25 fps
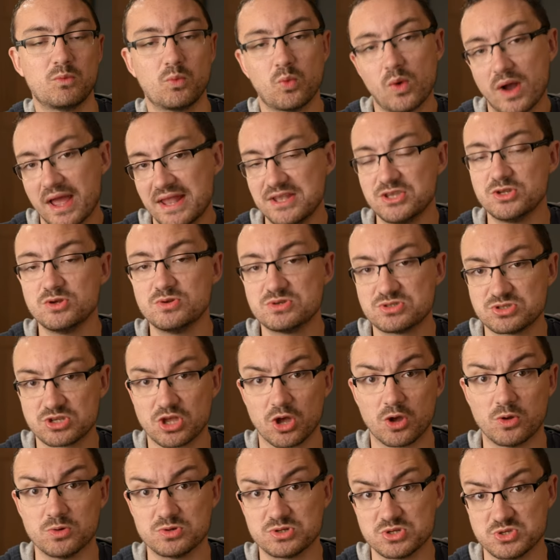when you
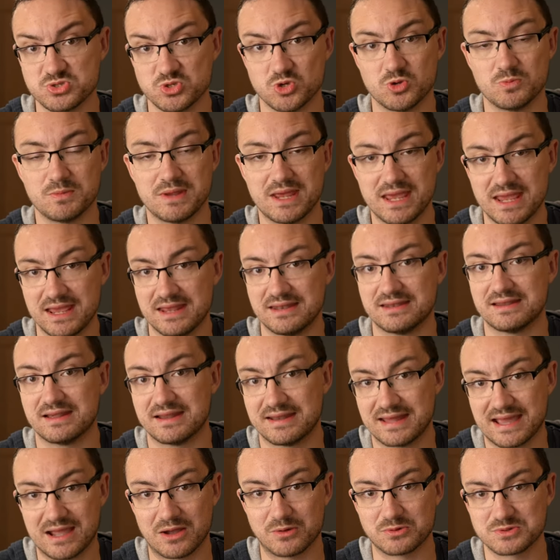go to zoom in
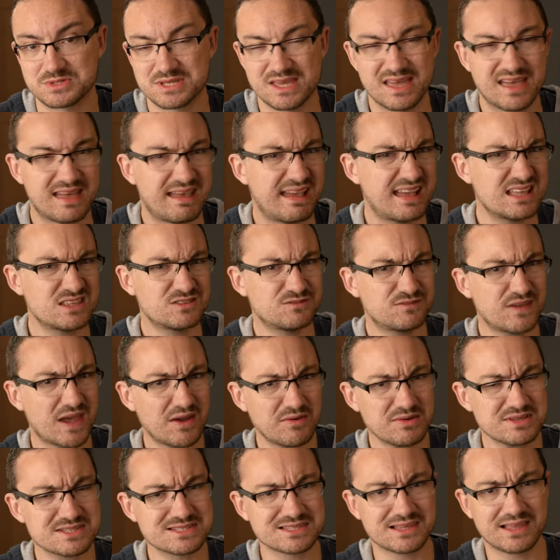and out. It's
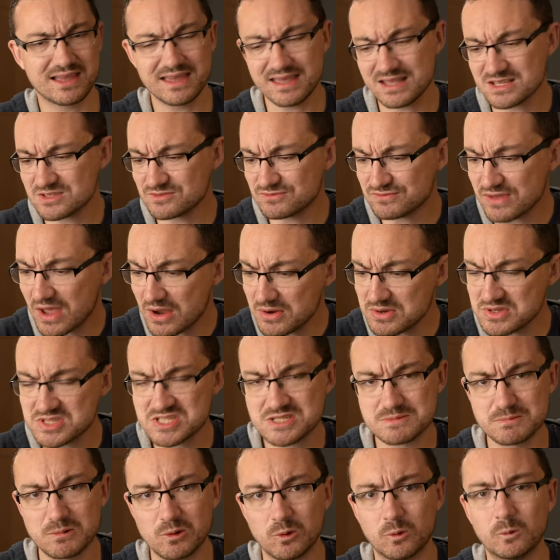very slight, it's very
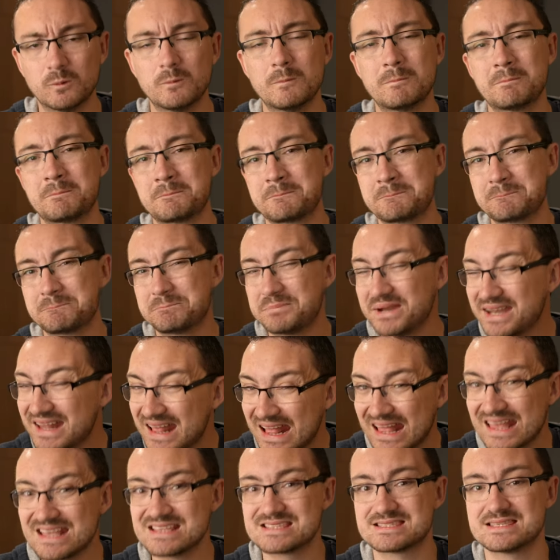small, but
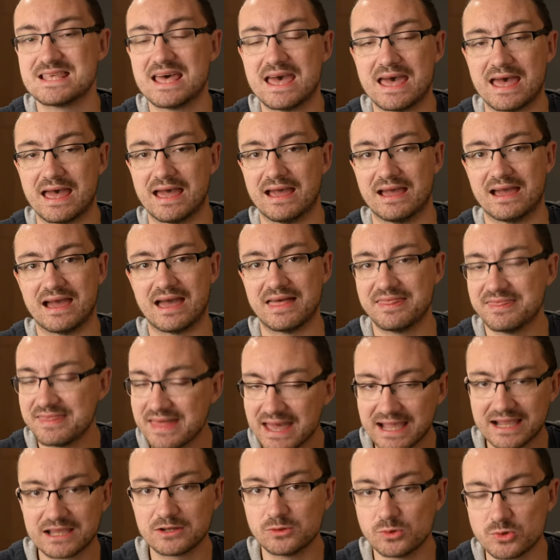it is there. And
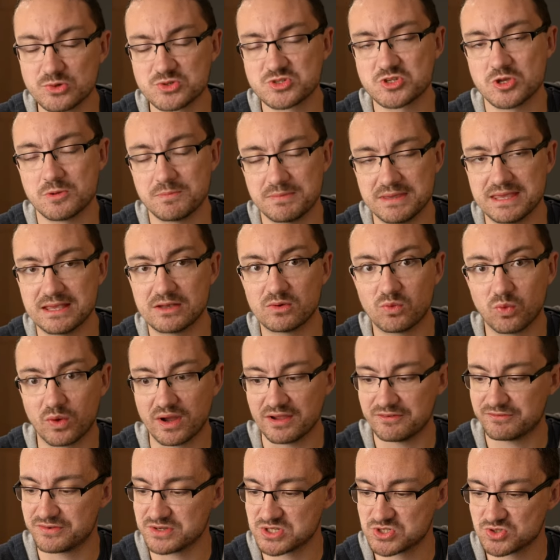that can also be
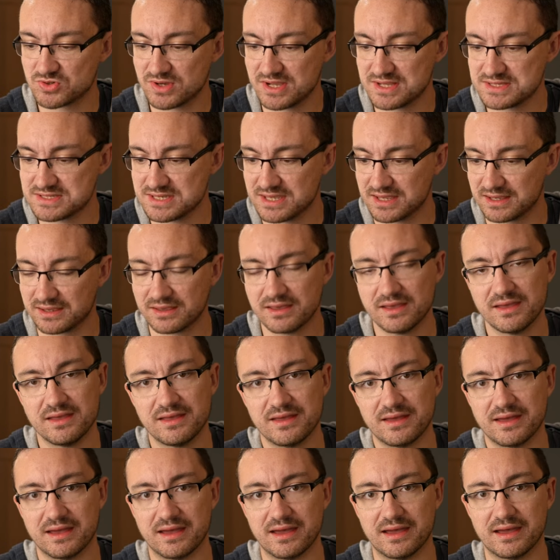quite frustrating
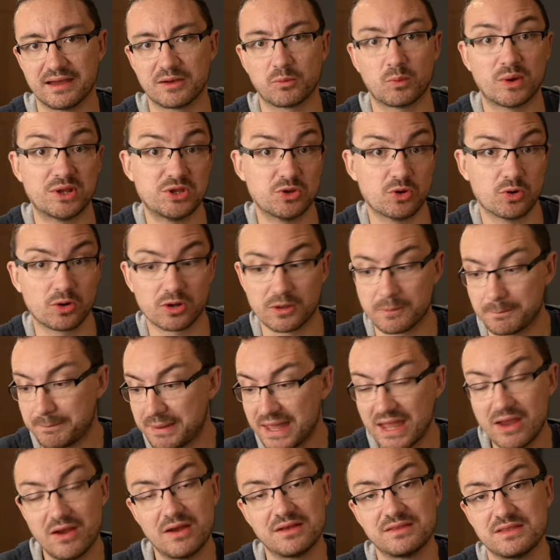when you're
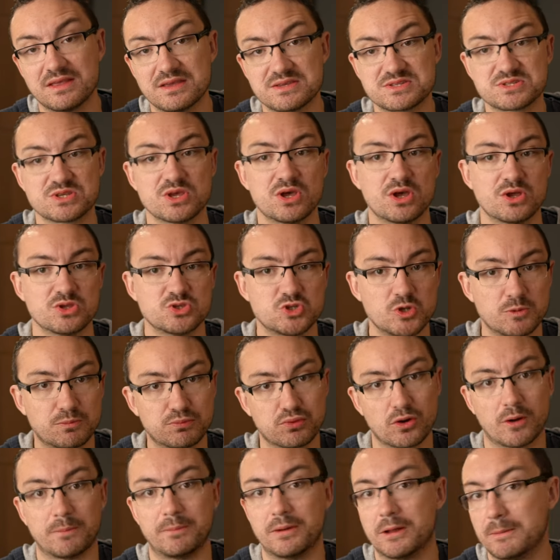comparing this to
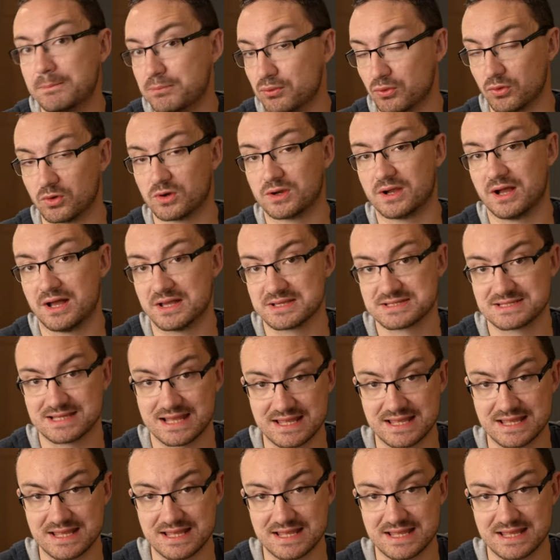proper broadcast